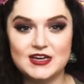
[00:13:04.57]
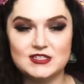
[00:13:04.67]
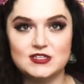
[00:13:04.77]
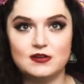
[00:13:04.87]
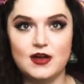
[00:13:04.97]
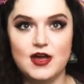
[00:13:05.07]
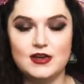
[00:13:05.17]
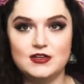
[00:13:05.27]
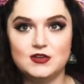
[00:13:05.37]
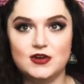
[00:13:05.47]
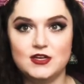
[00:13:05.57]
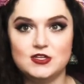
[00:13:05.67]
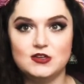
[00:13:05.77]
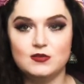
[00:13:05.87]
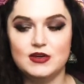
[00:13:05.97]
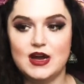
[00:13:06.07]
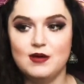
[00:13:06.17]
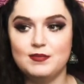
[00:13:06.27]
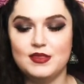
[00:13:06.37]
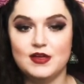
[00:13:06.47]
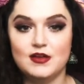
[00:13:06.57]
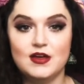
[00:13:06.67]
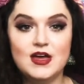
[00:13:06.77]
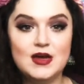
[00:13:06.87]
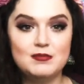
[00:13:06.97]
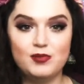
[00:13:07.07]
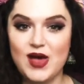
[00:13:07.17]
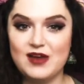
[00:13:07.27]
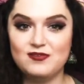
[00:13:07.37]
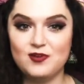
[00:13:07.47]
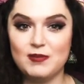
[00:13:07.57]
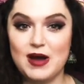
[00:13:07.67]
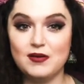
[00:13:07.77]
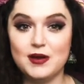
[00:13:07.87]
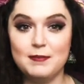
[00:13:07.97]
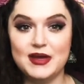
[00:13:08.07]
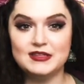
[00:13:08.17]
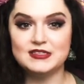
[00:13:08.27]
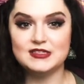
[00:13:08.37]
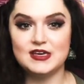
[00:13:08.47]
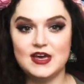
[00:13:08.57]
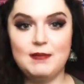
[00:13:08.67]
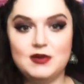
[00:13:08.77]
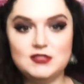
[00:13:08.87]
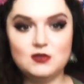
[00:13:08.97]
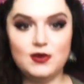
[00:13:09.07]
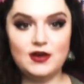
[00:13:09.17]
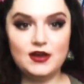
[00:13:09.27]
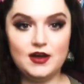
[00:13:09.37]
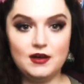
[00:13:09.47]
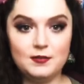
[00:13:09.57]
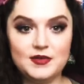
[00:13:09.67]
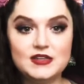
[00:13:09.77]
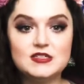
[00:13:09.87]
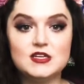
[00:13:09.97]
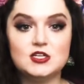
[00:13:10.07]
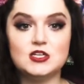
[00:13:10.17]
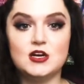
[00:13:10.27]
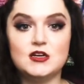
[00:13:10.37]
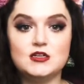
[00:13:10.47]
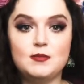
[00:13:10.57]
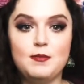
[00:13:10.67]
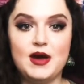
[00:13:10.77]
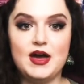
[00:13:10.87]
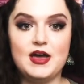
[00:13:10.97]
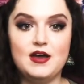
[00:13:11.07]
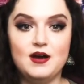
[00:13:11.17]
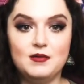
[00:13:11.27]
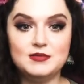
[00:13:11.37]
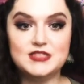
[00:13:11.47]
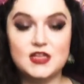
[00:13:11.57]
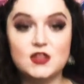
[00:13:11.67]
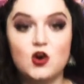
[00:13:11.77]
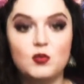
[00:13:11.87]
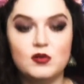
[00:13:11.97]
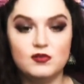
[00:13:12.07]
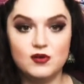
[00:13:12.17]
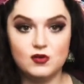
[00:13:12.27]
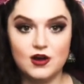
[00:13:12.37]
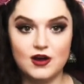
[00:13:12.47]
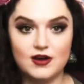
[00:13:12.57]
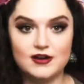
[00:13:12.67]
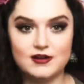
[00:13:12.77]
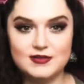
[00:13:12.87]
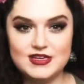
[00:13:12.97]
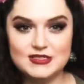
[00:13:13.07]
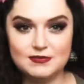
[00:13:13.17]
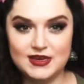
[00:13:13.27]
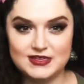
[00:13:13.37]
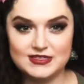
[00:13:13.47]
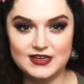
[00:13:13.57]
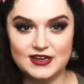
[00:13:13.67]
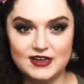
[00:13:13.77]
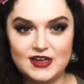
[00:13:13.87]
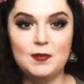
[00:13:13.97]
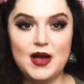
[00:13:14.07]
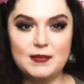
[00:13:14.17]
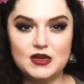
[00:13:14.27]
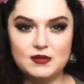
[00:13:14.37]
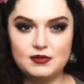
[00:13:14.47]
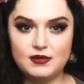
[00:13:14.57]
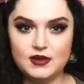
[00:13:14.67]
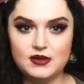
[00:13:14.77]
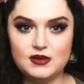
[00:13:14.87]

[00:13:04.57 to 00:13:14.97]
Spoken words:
so any donation would help the platform out immensely. I'm also wearing a t-shirt by Seth Gopal Folk Art. He's amazing. I'm gonna put